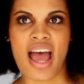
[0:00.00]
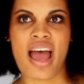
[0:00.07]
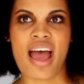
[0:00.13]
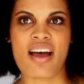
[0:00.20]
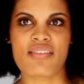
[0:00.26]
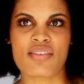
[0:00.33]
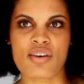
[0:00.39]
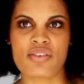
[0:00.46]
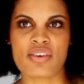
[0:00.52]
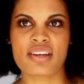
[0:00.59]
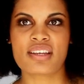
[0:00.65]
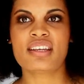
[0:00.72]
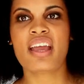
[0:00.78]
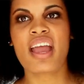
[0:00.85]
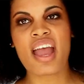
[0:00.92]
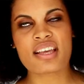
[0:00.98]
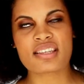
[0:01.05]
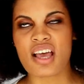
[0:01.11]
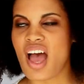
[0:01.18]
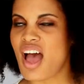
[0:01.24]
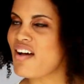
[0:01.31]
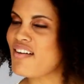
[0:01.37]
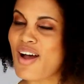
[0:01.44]
I have. Yes,
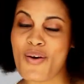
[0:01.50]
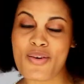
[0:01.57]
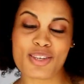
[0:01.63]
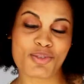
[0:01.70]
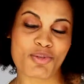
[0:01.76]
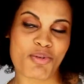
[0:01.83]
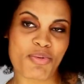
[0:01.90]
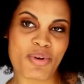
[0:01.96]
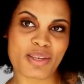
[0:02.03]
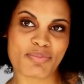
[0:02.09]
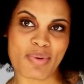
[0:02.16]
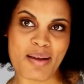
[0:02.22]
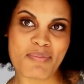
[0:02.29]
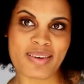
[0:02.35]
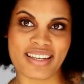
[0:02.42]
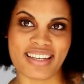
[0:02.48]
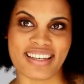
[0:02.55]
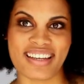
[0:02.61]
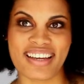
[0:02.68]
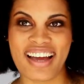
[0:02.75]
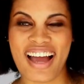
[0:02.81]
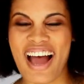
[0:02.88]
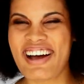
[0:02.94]
I wasn't always
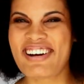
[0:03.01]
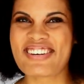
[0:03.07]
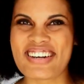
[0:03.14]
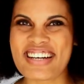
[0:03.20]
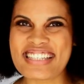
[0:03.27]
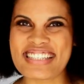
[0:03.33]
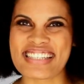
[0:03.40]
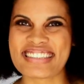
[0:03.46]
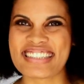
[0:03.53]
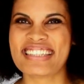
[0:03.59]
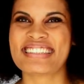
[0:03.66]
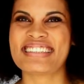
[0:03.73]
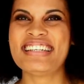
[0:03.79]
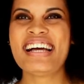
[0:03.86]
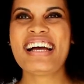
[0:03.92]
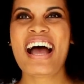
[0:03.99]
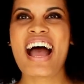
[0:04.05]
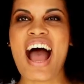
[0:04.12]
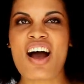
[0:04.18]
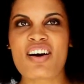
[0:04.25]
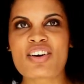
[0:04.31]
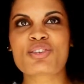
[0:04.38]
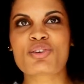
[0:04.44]
bubbly. I wasn't.
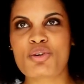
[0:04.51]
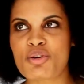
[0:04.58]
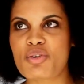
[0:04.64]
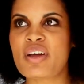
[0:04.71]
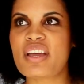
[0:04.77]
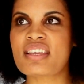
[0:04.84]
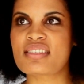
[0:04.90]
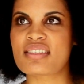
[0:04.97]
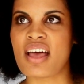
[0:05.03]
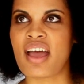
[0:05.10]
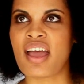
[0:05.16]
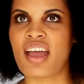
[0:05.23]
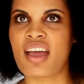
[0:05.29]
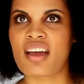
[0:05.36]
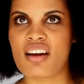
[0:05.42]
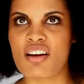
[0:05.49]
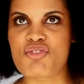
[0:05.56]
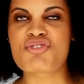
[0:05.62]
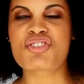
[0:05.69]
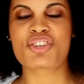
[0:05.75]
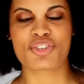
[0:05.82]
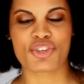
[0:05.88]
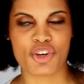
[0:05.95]
I was always like
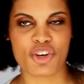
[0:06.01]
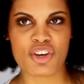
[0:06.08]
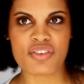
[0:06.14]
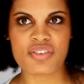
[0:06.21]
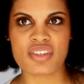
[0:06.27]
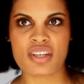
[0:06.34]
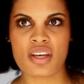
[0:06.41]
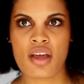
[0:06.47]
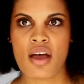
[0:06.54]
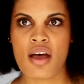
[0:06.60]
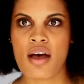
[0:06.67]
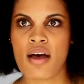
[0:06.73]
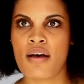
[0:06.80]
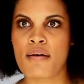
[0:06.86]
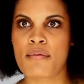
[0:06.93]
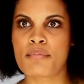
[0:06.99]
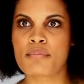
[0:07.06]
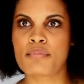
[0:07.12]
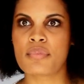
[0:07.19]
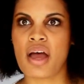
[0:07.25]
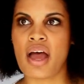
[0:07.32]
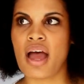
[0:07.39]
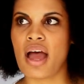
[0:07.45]
reserved. At
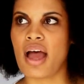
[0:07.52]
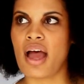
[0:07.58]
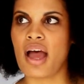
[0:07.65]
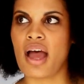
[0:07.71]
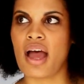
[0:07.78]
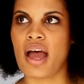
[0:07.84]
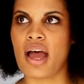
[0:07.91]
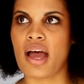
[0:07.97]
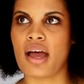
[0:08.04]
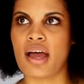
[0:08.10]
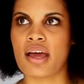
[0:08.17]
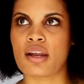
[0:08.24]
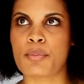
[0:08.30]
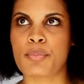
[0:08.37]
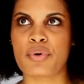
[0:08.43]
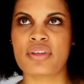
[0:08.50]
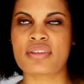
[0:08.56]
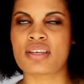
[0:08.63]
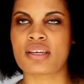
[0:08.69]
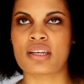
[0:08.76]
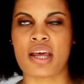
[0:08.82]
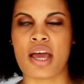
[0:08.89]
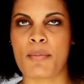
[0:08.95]
a point
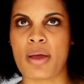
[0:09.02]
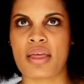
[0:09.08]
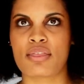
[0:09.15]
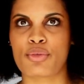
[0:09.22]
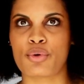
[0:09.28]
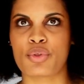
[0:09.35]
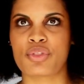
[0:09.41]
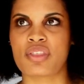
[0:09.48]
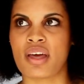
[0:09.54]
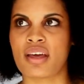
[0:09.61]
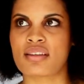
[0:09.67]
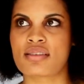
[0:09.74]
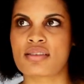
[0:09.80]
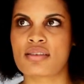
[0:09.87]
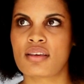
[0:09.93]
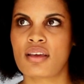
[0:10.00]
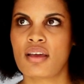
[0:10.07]
in time, I thought that